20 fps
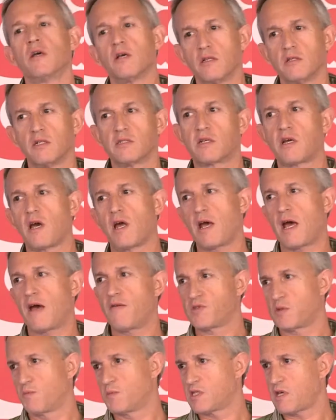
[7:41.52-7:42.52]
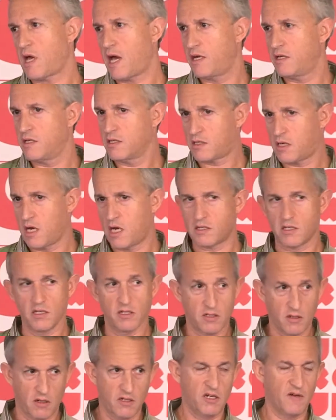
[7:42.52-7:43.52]
Let's kind of have some side
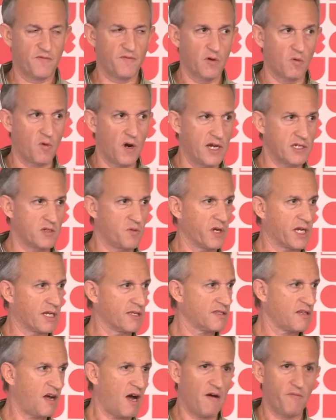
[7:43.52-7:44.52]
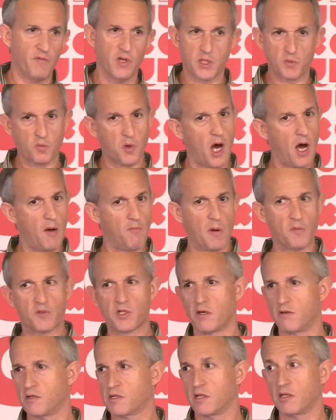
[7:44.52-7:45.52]
discussions on different ways we can solve this problem. I'm
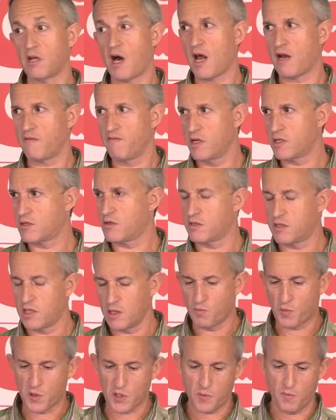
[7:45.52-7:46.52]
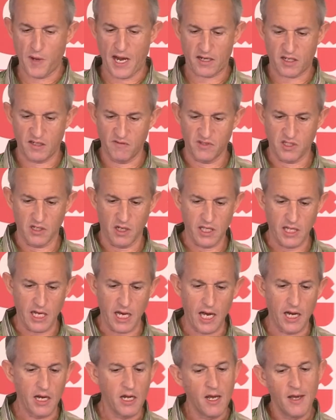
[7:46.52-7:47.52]
sure there's a lot of interesting perspectives on
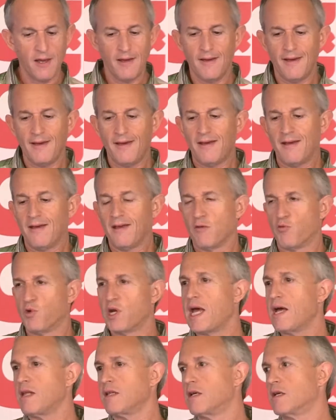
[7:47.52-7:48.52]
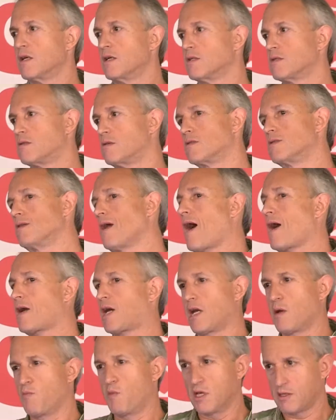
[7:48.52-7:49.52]
that. Reality is there's not
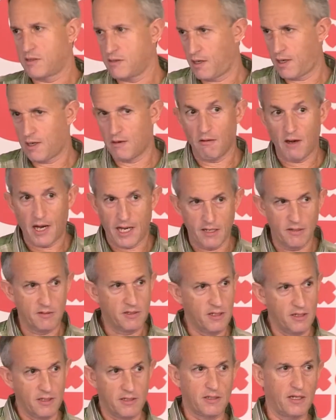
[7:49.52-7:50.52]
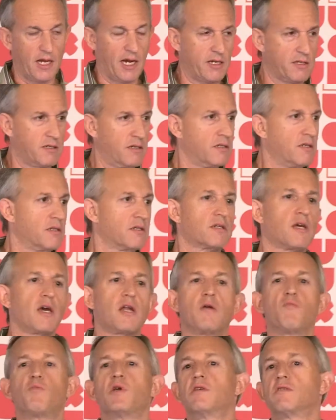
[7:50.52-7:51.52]
going to be a single IoT standard. There
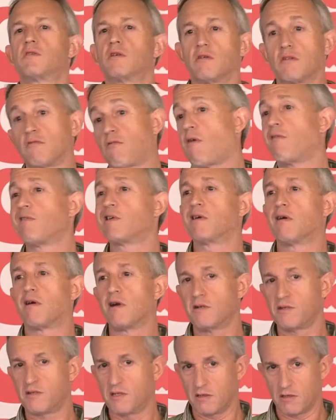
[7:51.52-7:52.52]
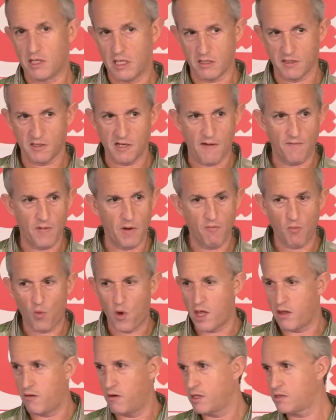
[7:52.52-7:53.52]
already are zillions of them,
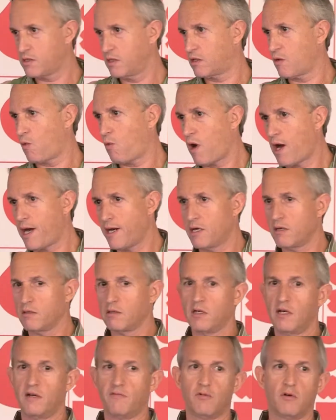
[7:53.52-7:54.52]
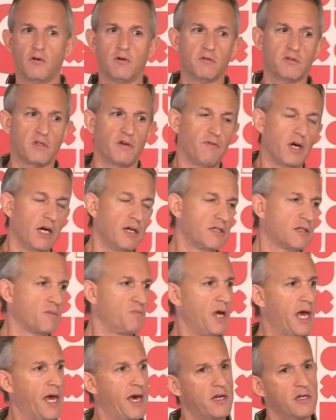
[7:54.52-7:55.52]
whether it's at the wire level, device
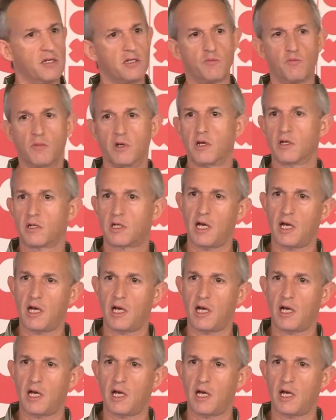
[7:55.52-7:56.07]
management,